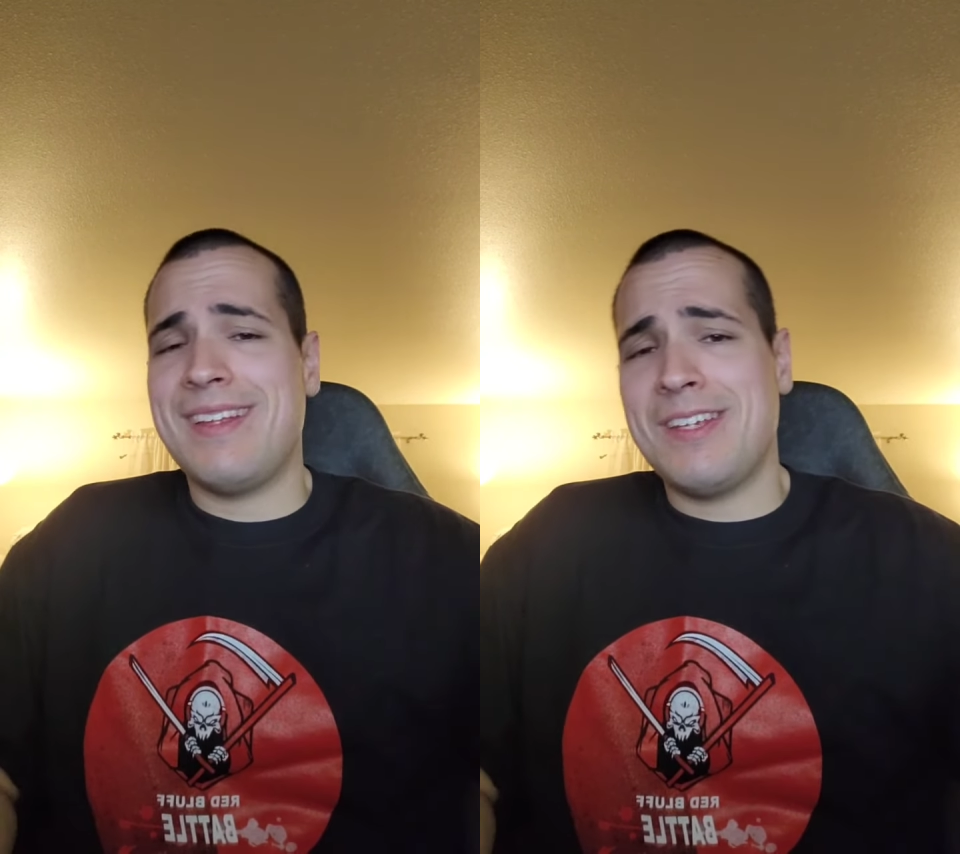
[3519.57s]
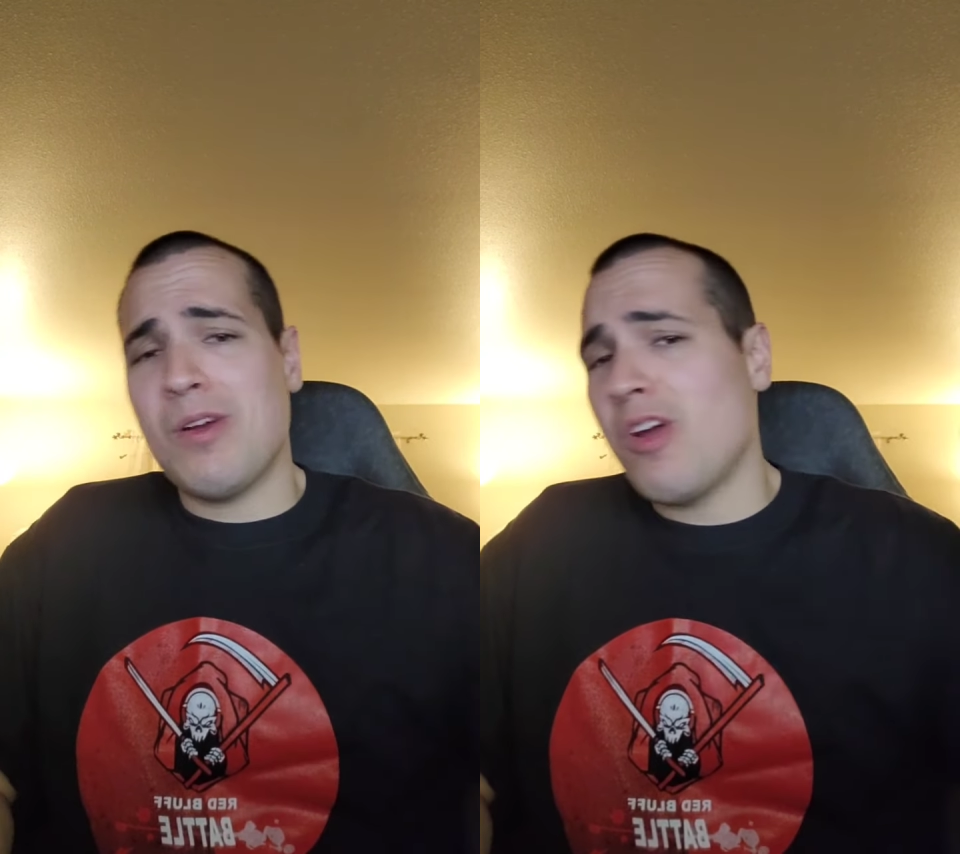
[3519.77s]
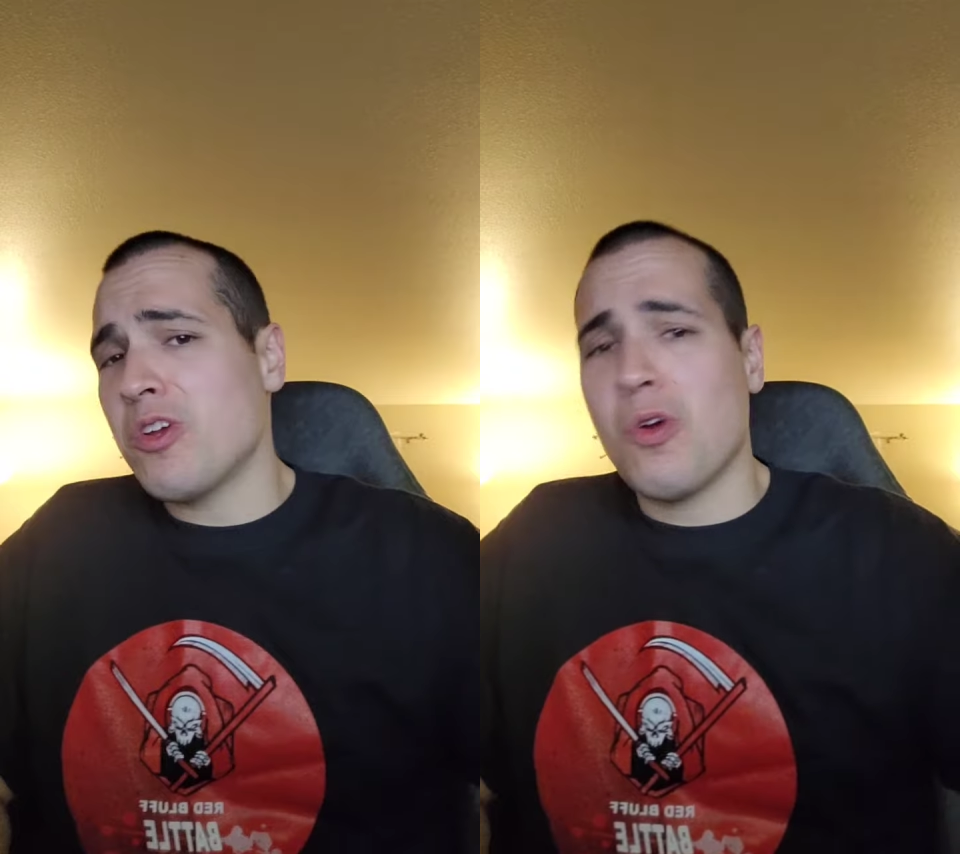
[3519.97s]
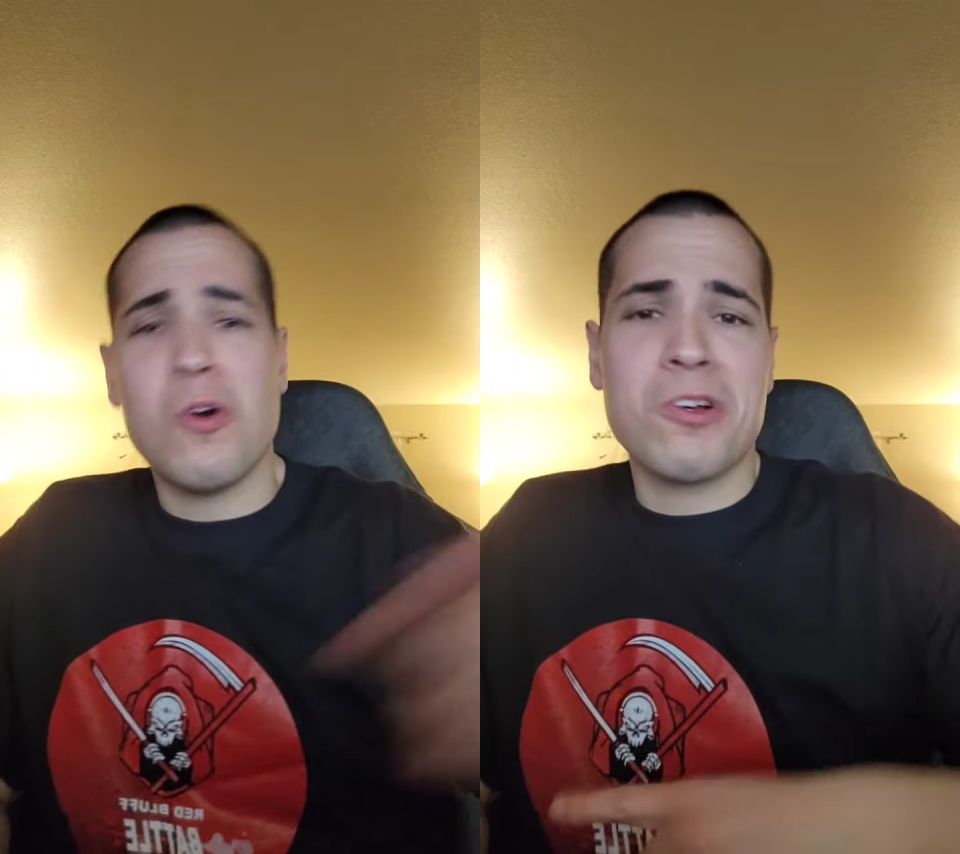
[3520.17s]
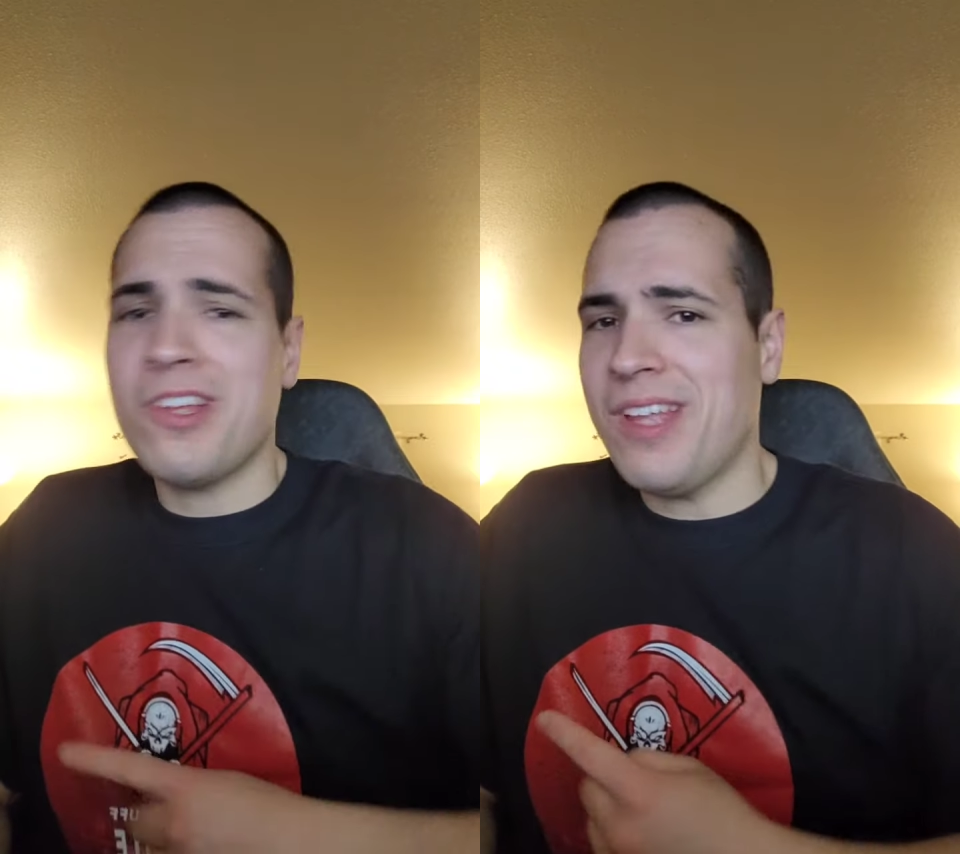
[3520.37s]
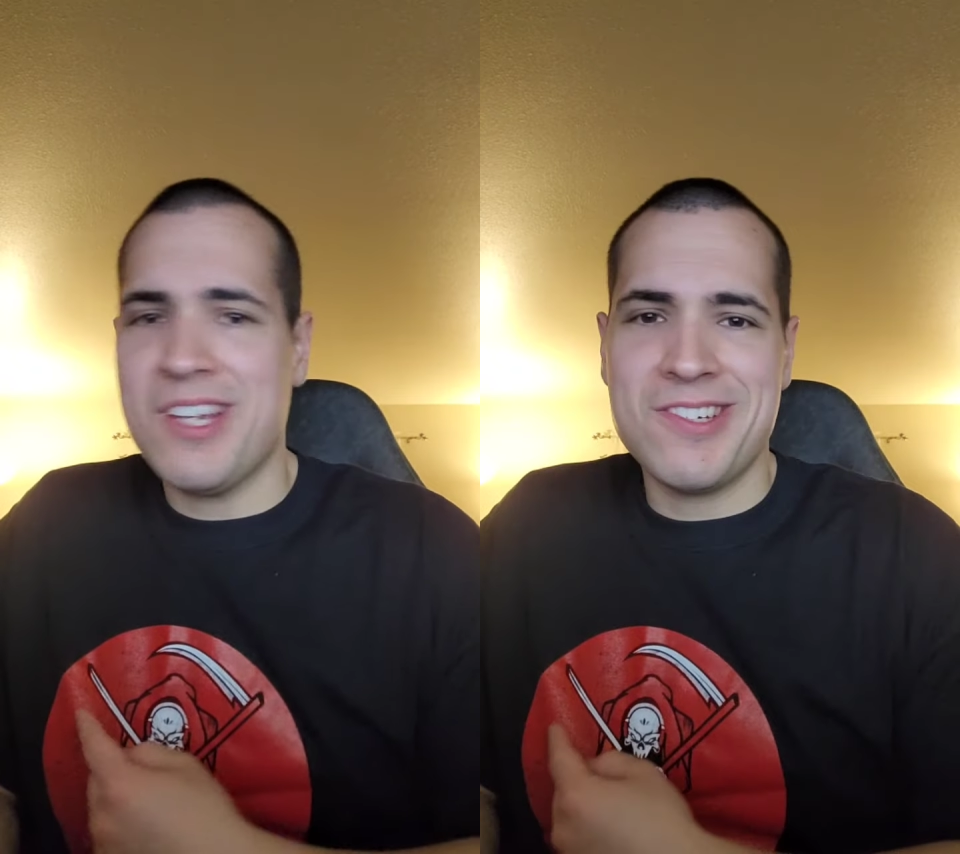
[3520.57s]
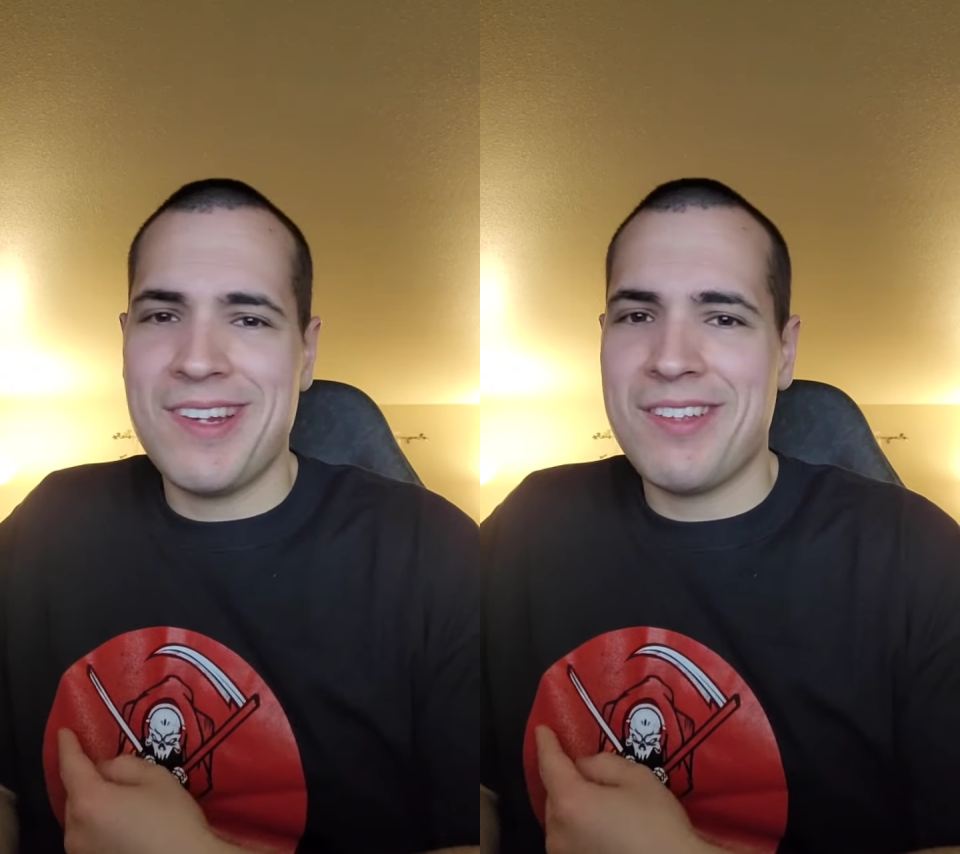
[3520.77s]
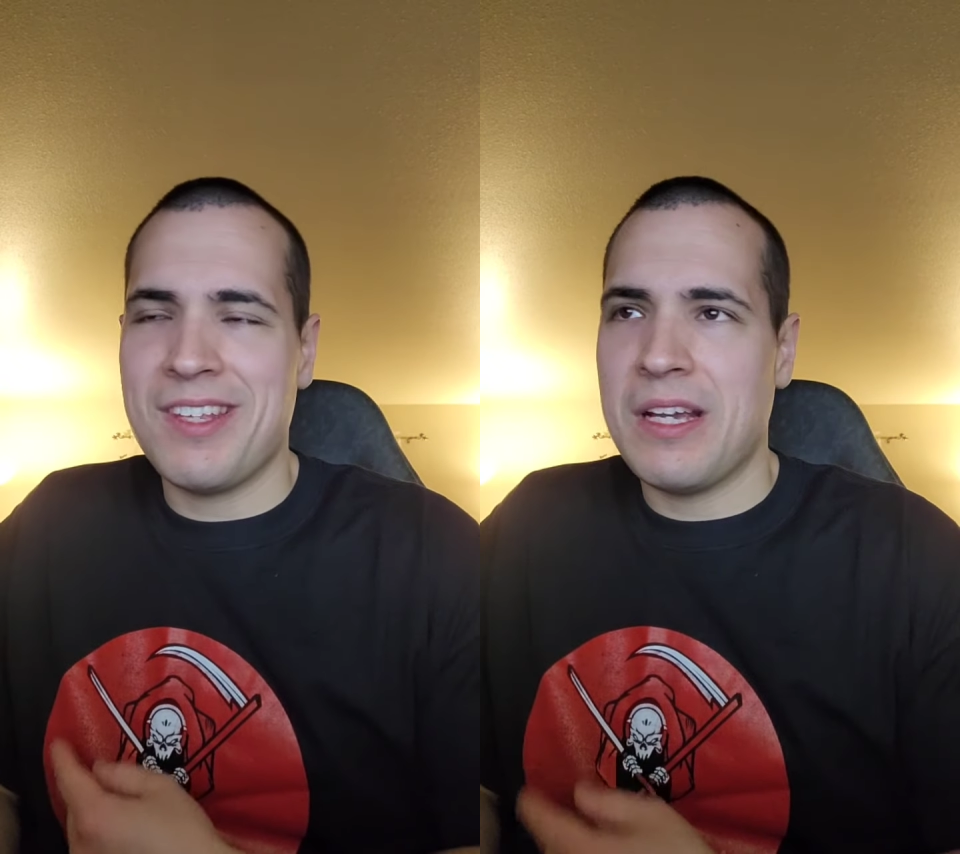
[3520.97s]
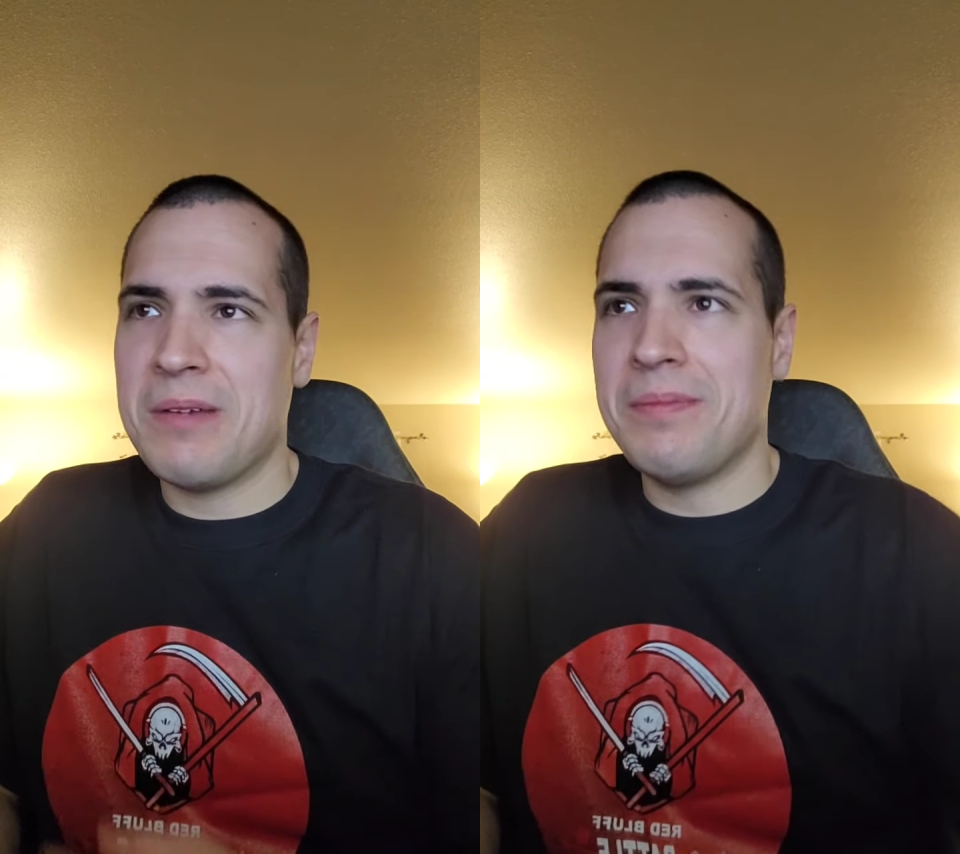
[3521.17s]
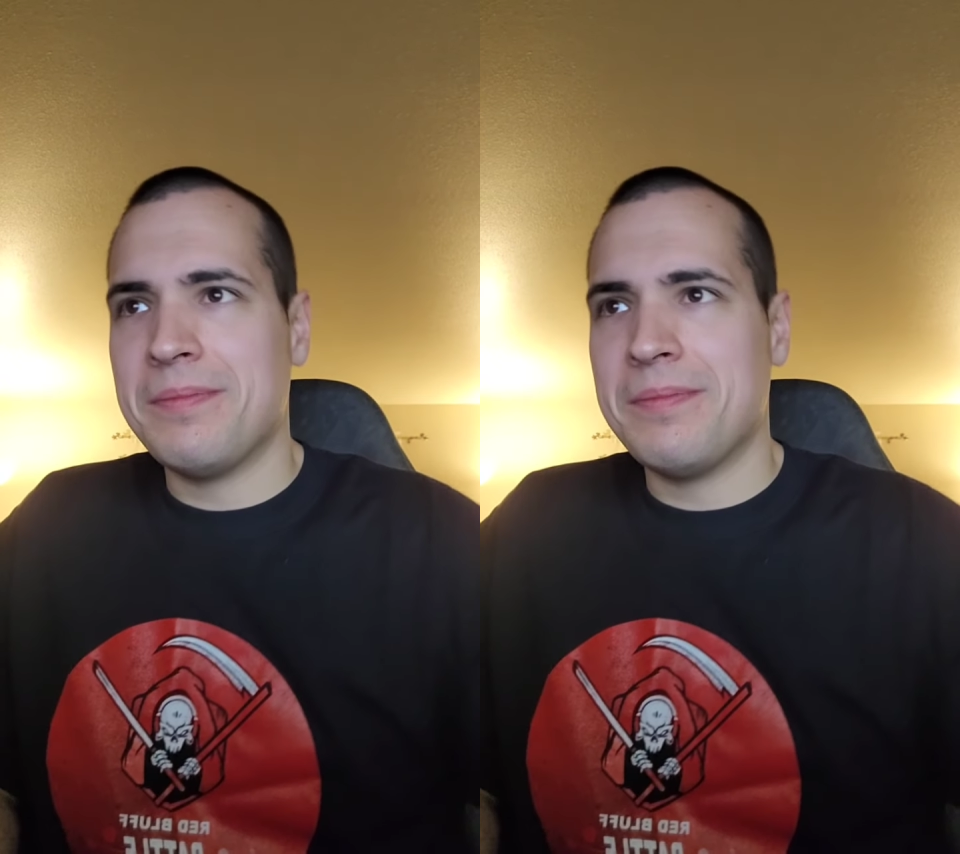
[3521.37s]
you know, your whole collection out there.